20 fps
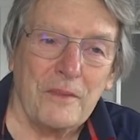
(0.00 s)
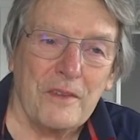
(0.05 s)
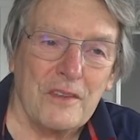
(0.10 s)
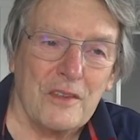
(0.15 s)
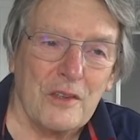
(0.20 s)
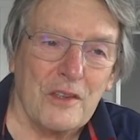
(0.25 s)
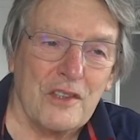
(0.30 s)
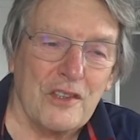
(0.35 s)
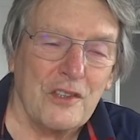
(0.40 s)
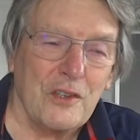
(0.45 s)

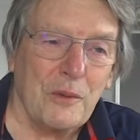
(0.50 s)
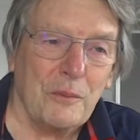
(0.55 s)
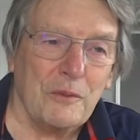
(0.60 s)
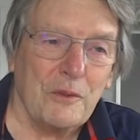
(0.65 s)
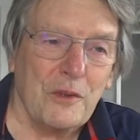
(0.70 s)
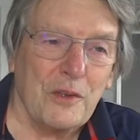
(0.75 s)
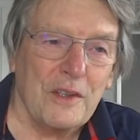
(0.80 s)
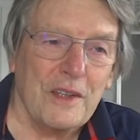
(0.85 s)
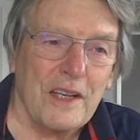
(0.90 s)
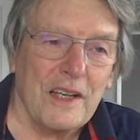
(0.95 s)
So he stopped
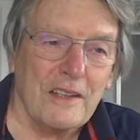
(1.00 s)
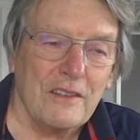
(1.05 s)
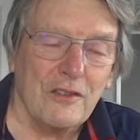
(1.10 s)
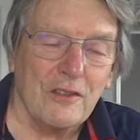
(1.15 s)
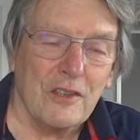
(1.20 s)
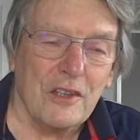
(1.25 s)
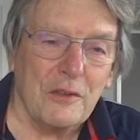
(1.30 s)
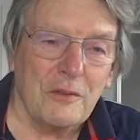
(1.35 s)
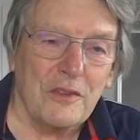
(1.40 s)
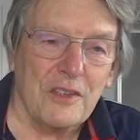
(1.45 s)
doing that and
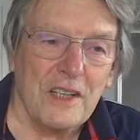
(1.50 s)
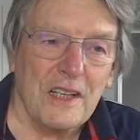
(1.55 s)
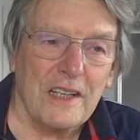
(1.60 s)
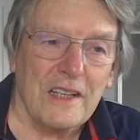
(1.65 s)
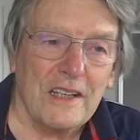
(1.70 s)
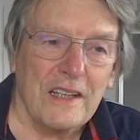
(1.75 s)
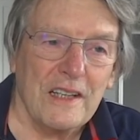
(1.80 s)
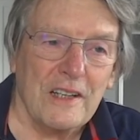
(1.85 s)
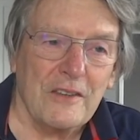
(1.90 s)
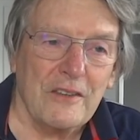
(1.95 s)
took up
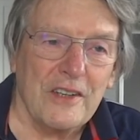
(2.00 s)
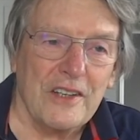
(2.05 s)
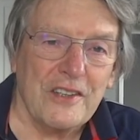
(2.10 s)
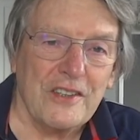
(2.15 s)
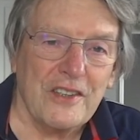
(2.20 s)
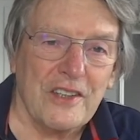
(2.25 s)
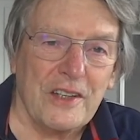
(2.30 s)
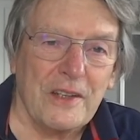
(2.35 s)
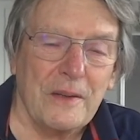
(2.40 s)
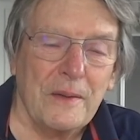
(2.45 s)
sidecar
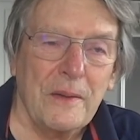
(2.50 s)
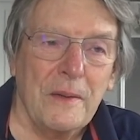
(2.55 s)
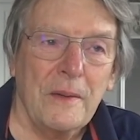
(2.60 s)
racing.